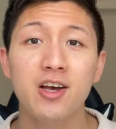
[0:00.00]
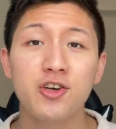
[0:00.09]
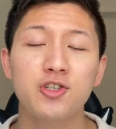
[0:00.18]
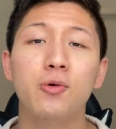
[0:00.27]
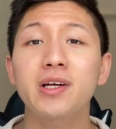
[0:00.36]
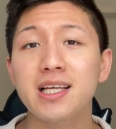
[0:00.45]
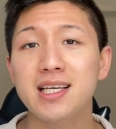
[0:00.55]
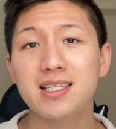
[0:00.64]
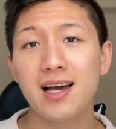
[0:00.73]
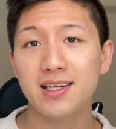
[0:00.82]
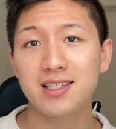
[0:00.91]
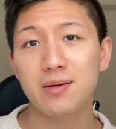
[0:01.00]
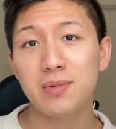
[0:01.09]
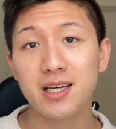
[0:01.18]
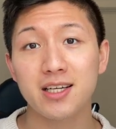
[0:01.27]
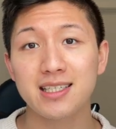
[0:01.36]
So really excited to
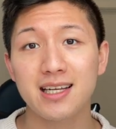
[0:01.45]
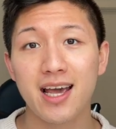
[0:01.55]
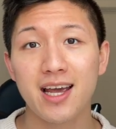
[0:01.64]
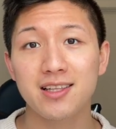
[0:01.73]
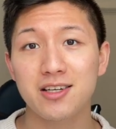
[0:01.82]
be here today